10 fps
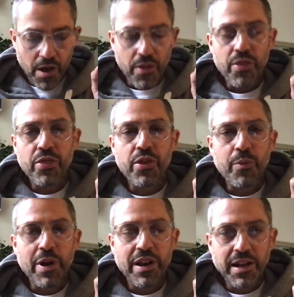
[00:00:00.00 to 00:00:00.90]
The
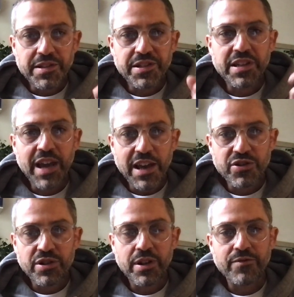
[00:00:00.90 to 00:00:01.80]

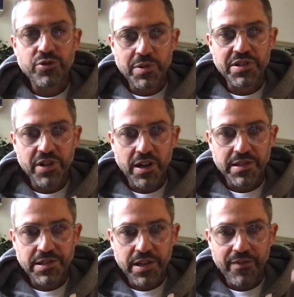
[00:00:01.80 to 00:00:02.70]
renunciation of
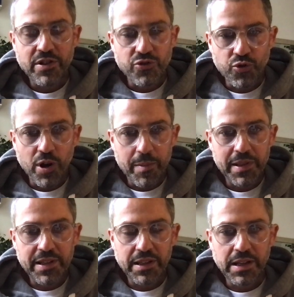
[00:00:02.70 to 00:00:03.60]
jouissance, of enjoyment
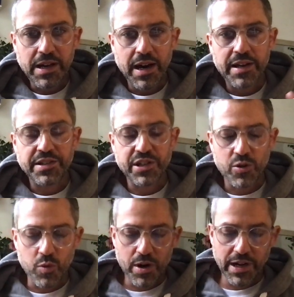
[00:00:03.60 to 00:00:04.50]
that Lacan is here
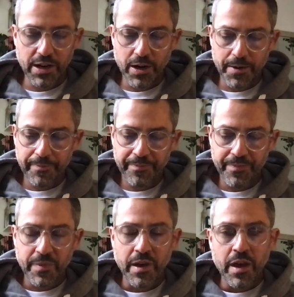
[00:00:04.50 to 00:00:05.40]
working on,
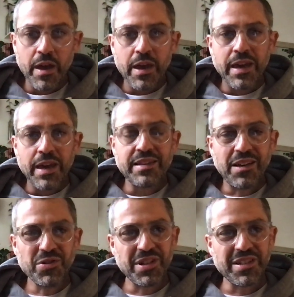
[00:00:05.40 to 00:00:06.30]
he
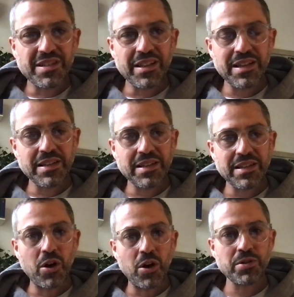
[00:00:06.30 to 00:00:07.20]
tells us that this is
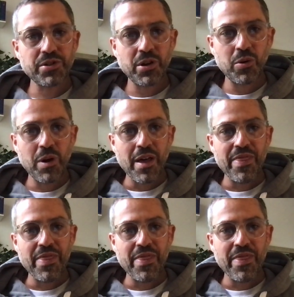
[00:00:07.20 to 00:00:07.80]
also the